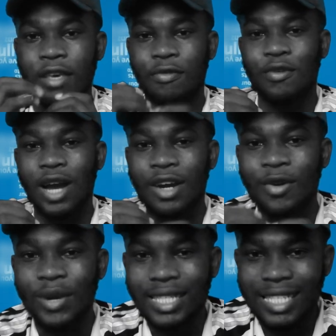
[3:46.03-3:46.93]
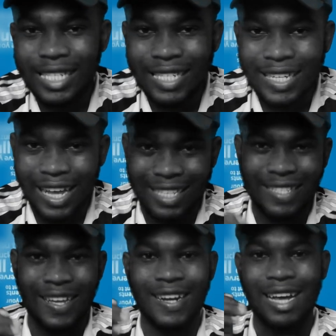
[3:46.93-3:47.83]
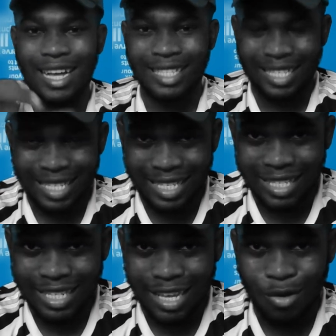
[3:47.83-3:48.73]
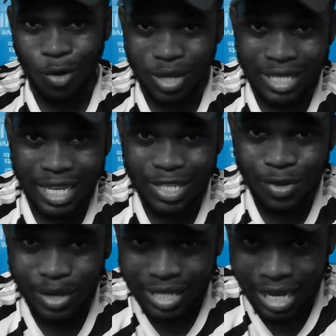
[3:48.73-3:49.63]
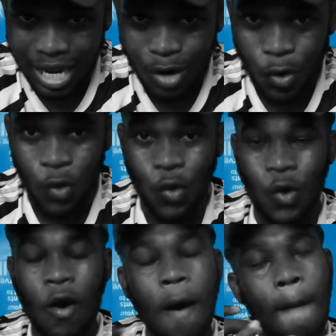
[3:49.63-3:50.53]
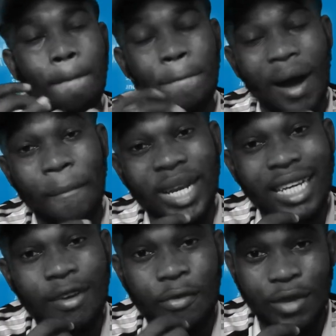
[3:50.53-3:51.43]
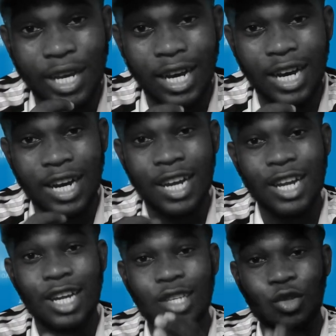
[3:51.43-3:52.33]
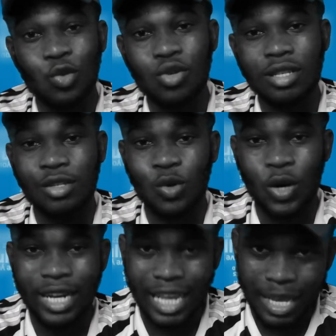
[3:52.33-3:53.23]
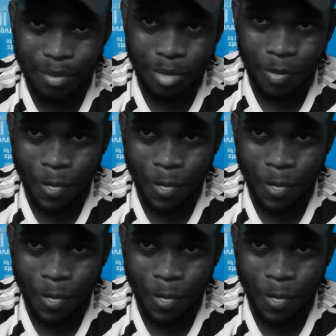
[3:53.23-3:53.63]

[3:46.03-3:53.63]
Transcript: if you are creating as an artist a content creator or public figure use your name